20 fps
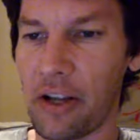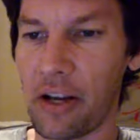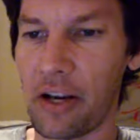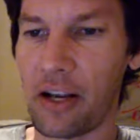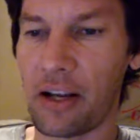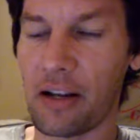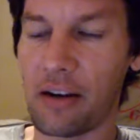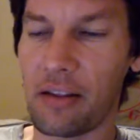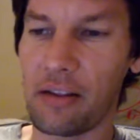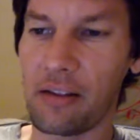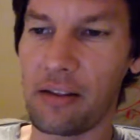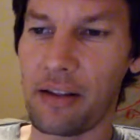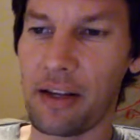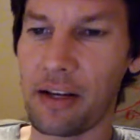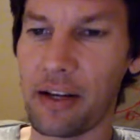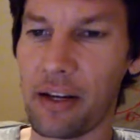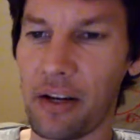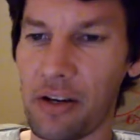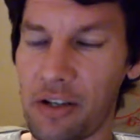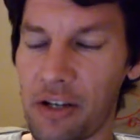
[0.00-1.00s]
connect the
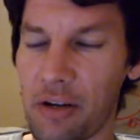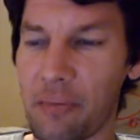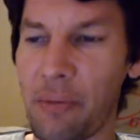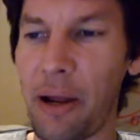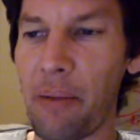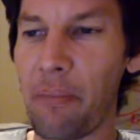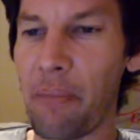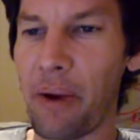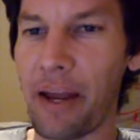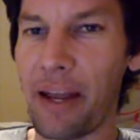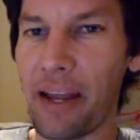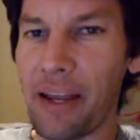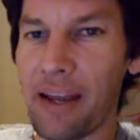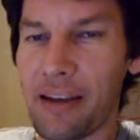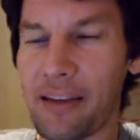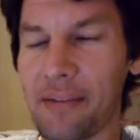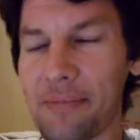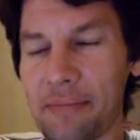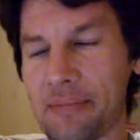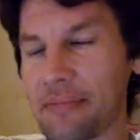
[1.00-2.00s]
luggage to my bike.
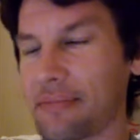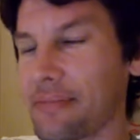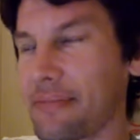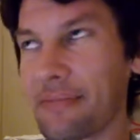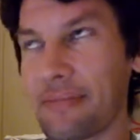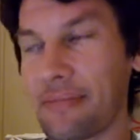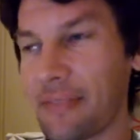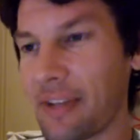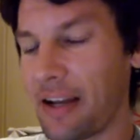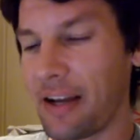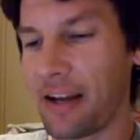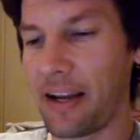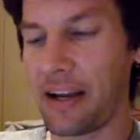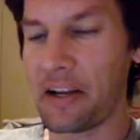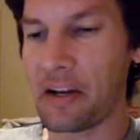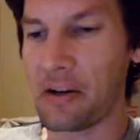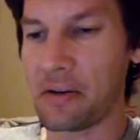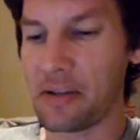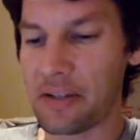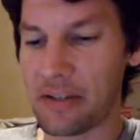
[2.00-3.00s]
I
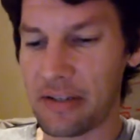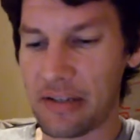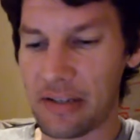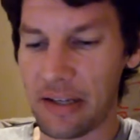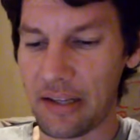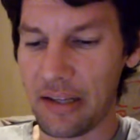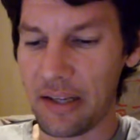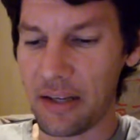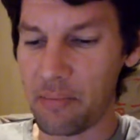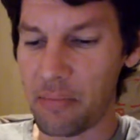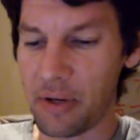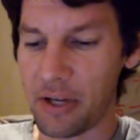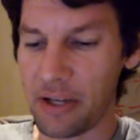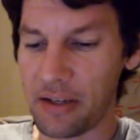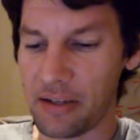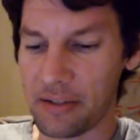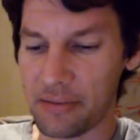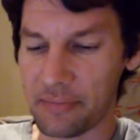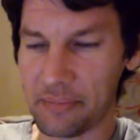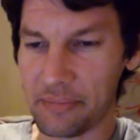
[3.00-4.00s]
know it's silly,
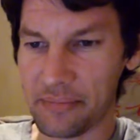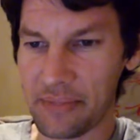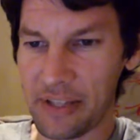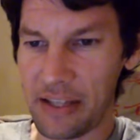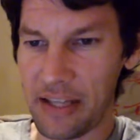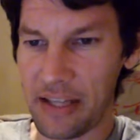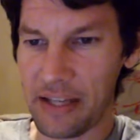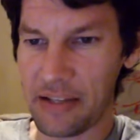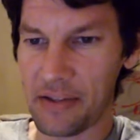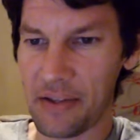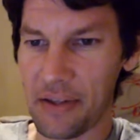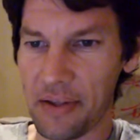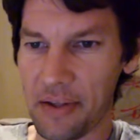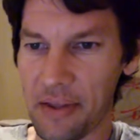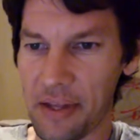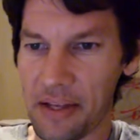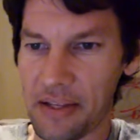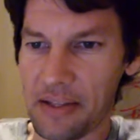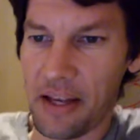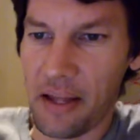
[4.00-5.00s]
but these are the
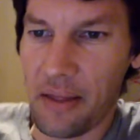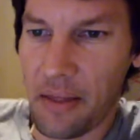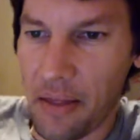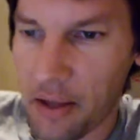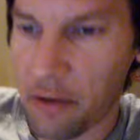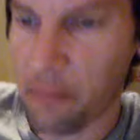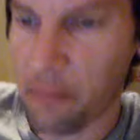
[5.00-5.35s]
things I think